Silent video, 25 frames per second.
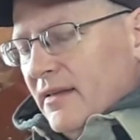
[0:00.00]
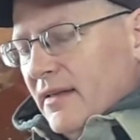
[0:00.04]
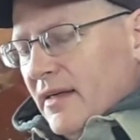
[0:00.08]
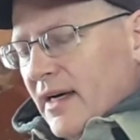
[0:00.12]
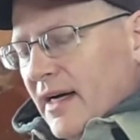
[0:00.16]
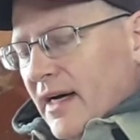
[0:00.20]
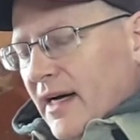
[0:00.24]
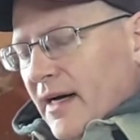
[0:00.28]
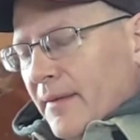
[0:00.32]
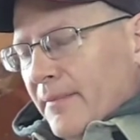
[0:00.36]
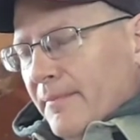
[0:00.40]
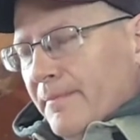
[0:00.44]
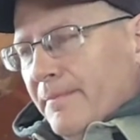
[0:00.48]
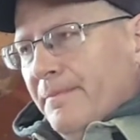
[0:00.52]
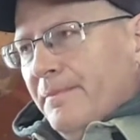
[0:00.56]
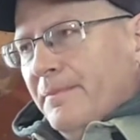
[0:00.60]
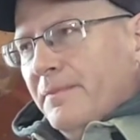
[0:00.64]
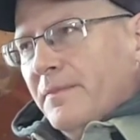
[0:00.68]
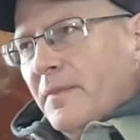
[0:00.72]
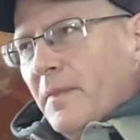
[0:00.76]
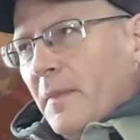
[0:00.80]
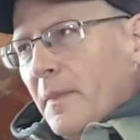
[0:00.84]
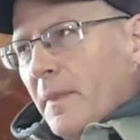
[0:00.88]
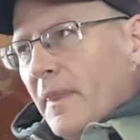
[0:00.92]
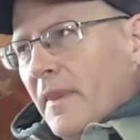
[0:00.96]

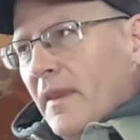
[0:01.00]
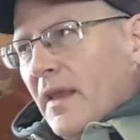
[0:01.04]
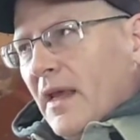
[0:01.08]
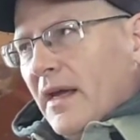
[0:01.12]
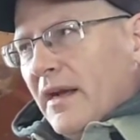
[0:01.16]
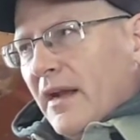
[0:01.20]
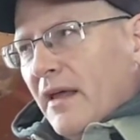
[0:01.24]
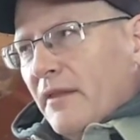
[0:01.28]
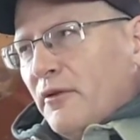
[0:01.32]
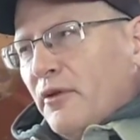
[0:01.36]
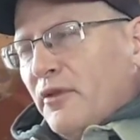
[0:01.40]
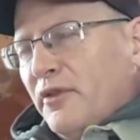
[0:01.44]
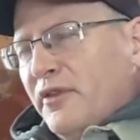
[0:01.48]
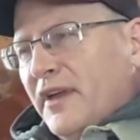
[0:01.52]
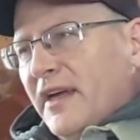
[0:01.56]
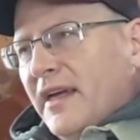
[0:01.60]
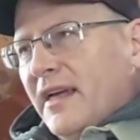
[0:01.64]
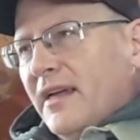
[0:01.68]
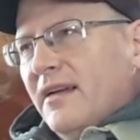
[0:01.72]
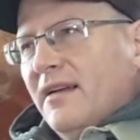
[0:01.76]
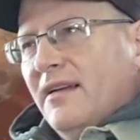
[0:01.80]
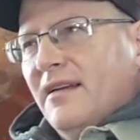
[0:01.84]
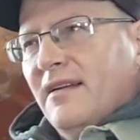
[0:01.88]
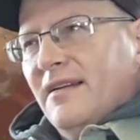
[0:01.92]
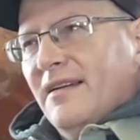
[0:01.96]
Another
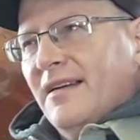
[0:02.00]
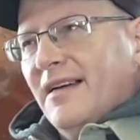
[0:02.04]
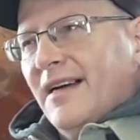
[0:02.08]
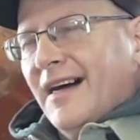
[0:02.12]
thing,